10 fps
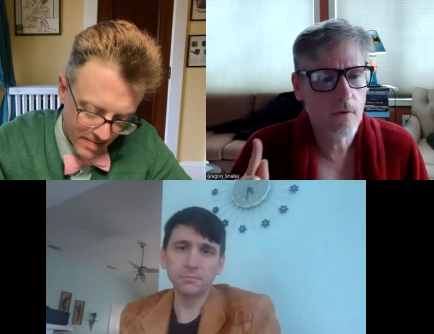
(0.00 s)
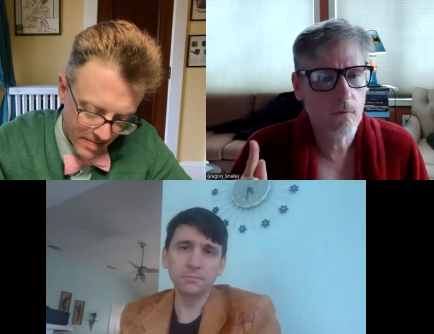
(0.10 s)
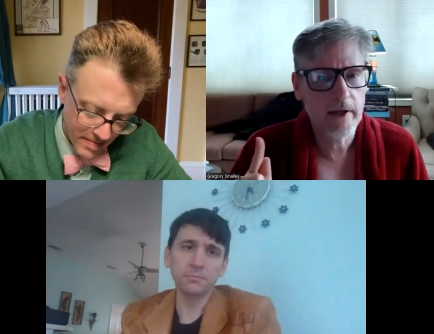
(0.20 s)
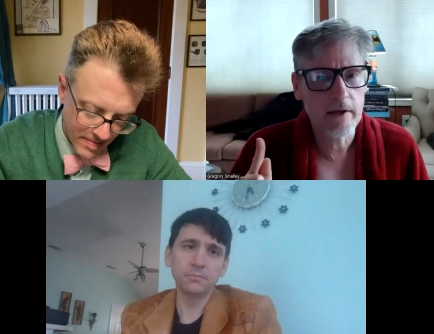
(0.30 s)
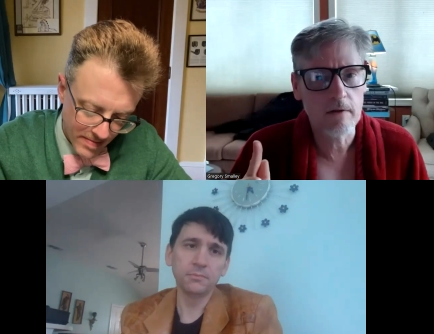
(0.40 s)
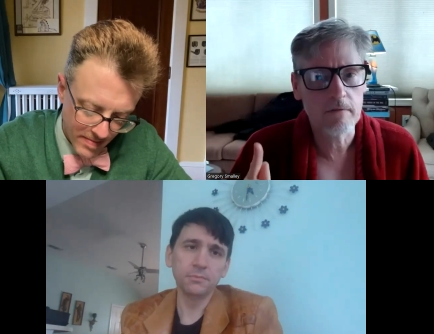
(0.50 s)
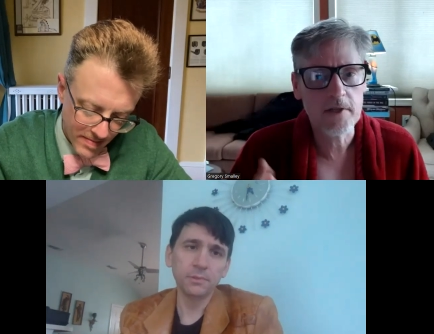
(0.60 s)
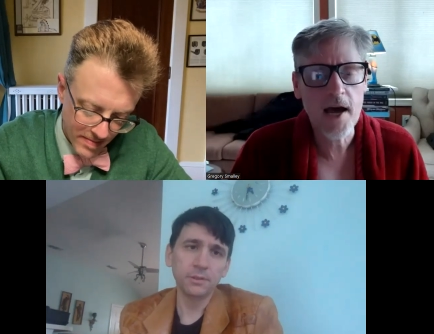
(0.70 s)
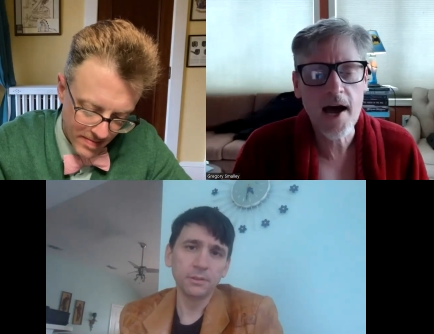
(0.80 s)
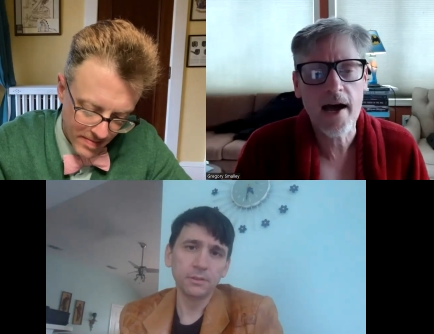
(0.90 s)
Speaker 1: The Wheel of
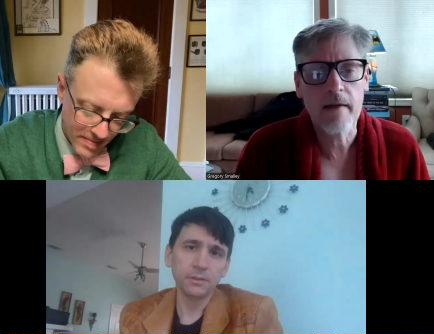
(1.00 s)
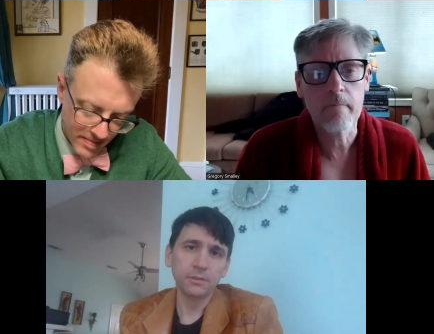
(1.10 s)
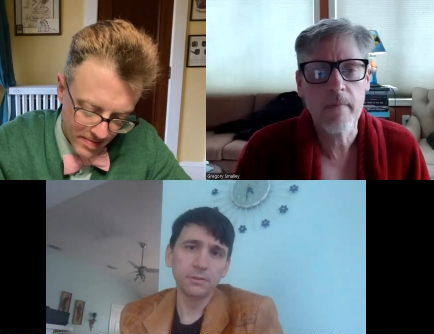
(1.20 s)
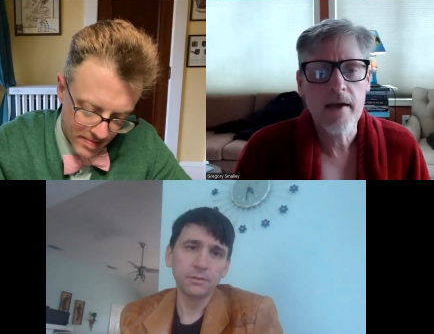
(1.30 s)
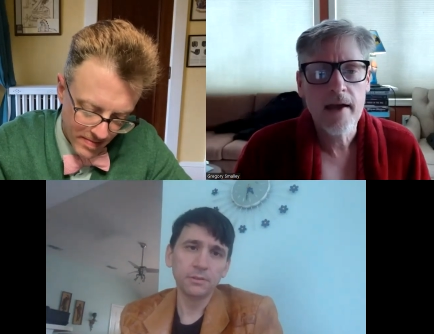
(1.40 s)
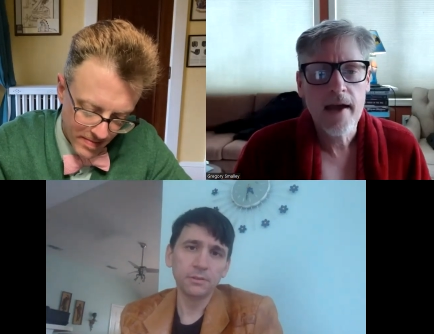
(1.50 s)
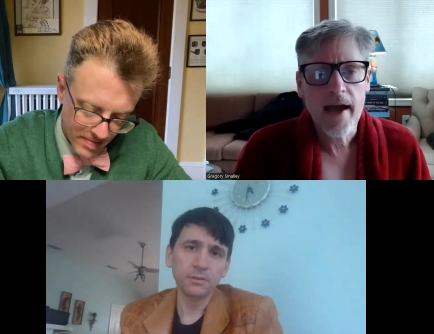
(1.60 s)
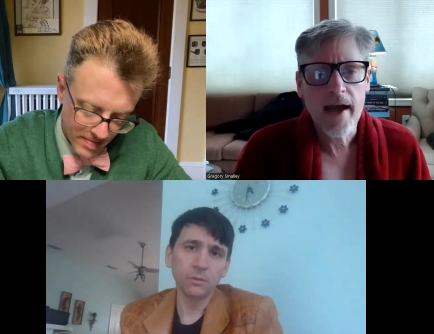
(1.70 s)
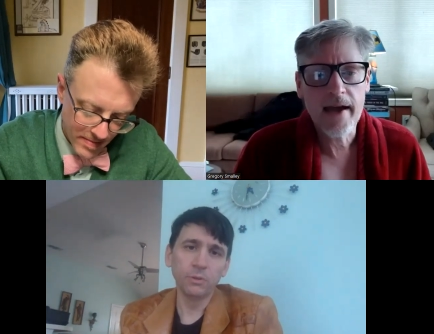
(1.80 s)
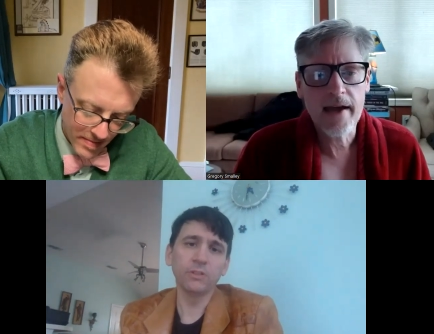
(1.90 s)
Time.
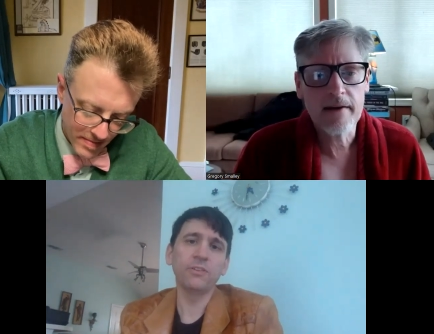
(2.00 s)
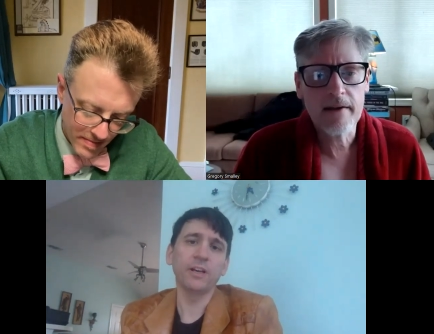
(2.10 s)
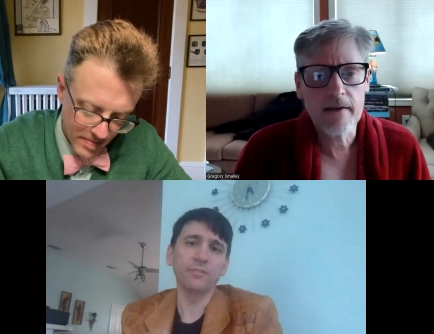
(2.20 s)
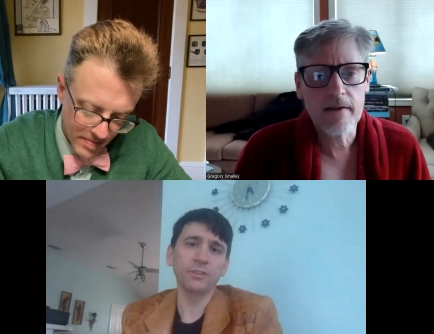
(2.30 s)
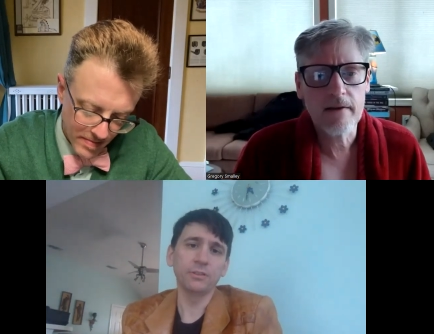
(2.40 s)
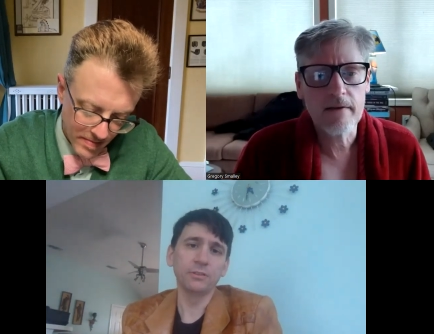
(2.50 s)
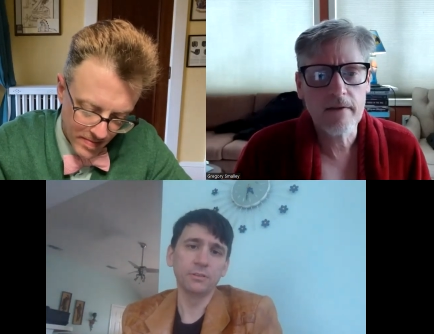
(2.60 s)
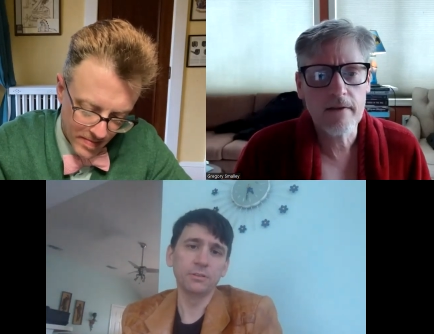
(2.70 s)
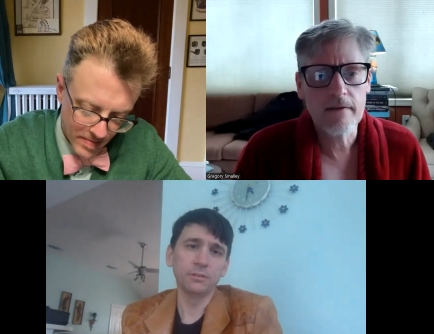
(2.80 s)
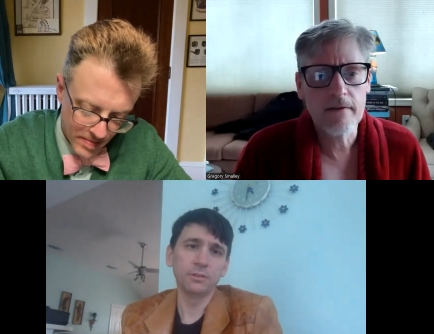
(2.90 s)
Wheel and of Heaven.
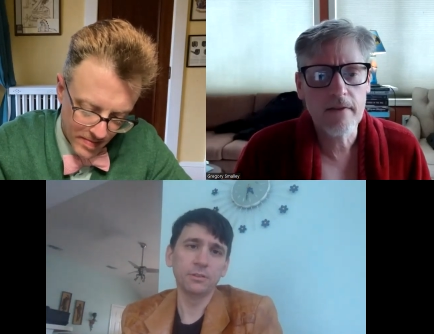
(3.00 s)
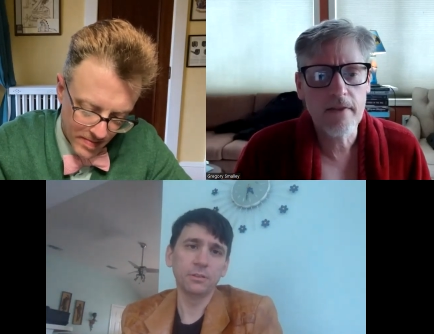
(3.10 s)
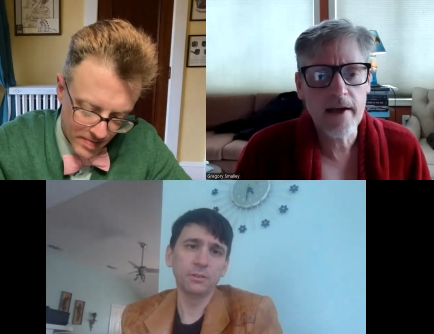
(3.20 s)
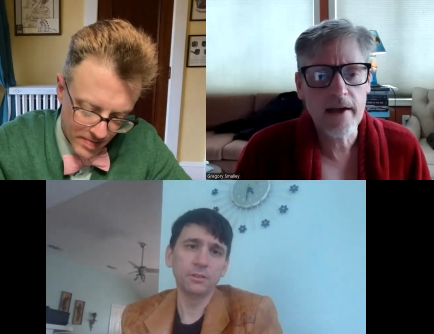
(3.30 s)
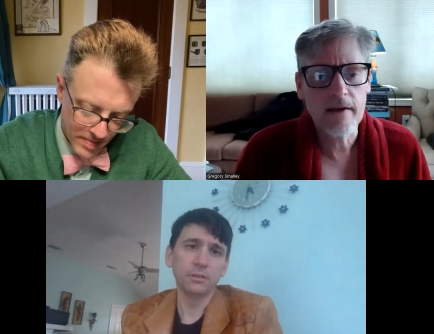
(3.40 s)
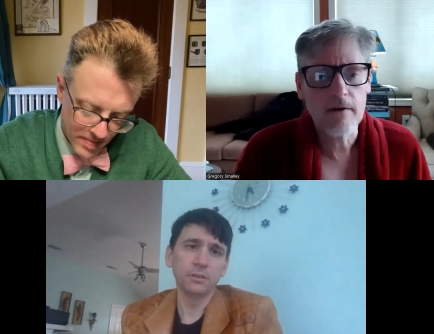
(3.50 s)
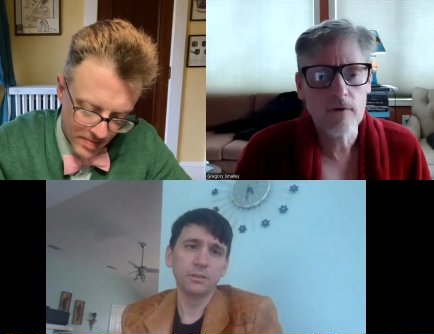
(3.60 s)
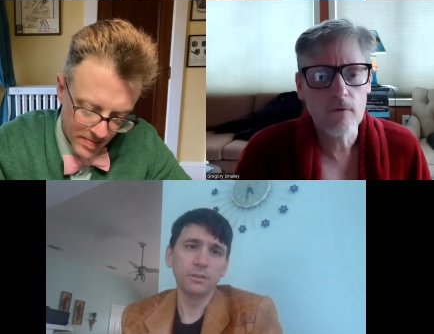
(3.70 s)
They